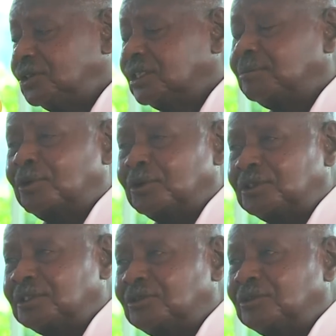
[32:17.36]

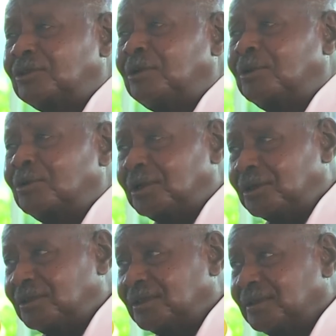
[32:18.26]
approach to the
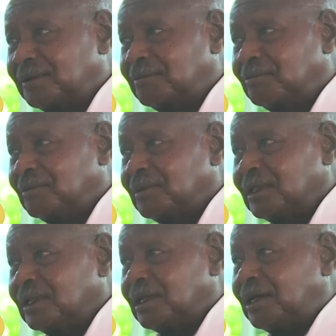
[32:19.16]
Commonwealth,
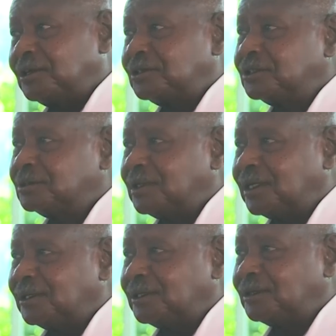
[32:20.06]
and it is
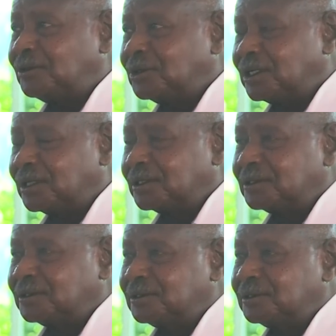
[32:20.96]
my honor
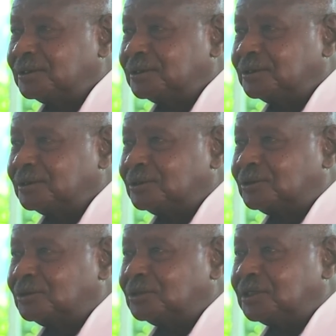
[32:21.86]

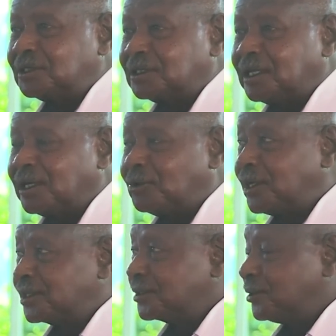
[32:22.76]
to declare
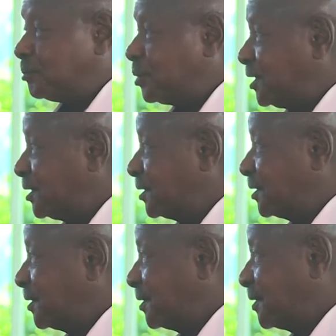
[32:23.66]
what? Opened?
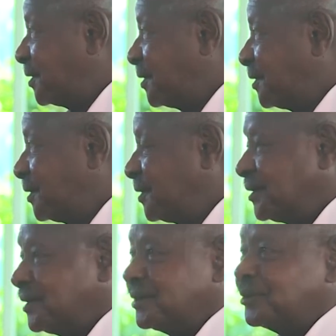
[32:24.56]

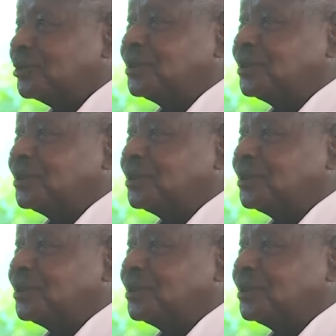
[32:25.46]
To